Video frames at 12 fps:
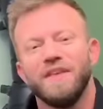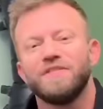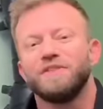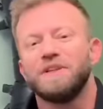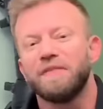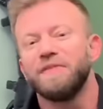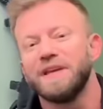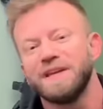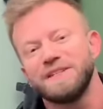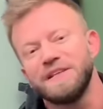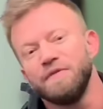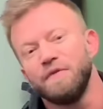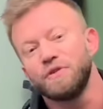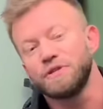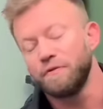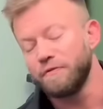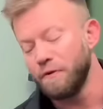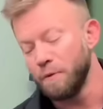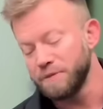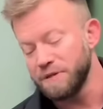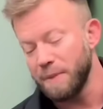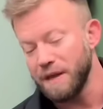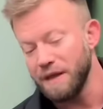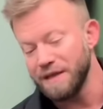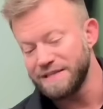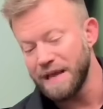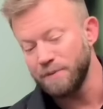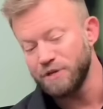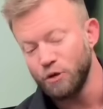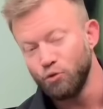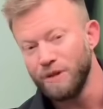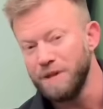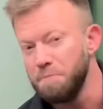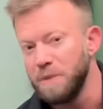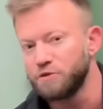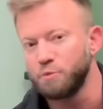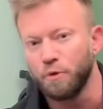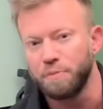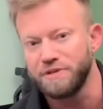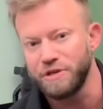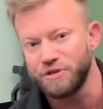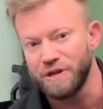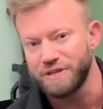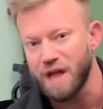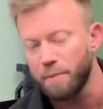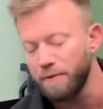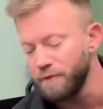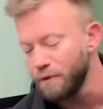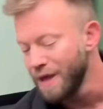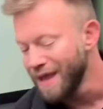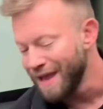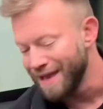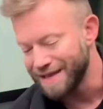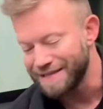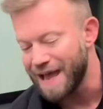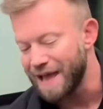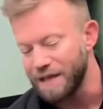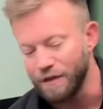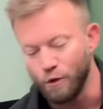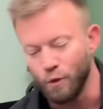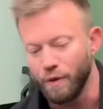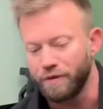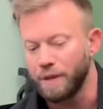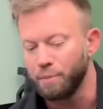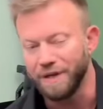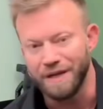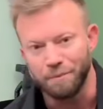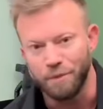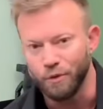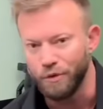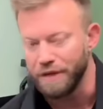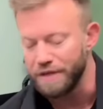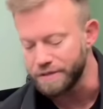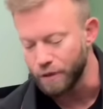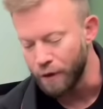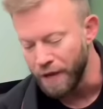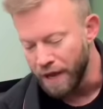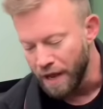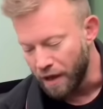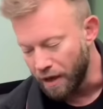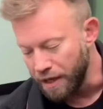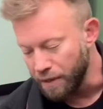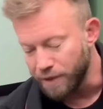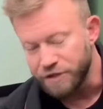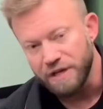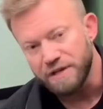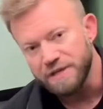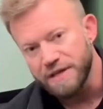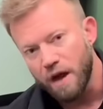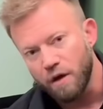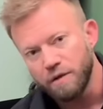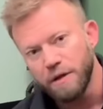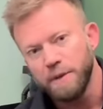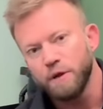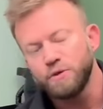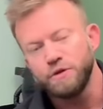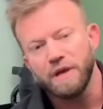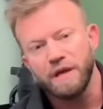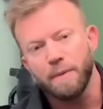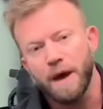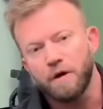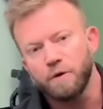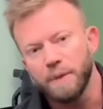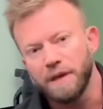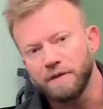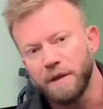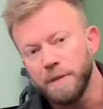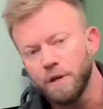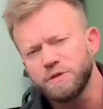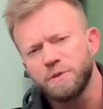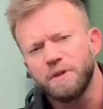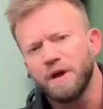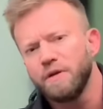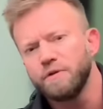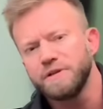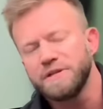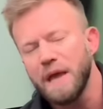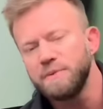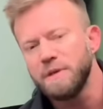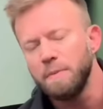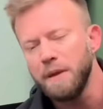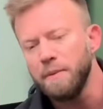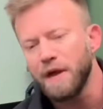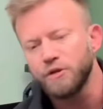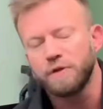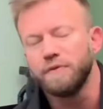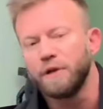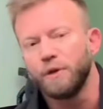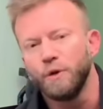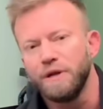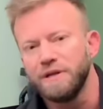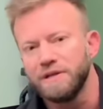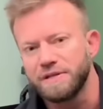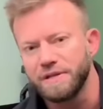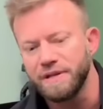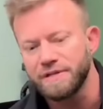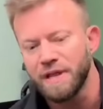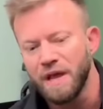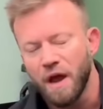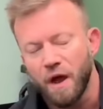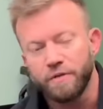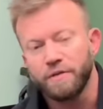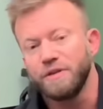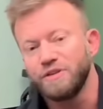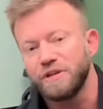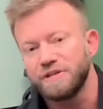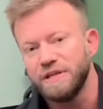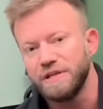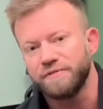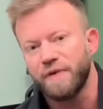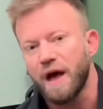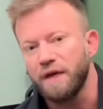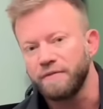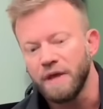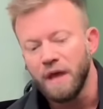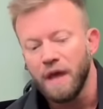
These are definitely gonna save you from somebody establishing a really miserable position on top of you and attacking you with complete impunity. So anyway, check these out. Let me know what you think about them and let me know some of the other escapes that maybe I should have included in this list other than just these five.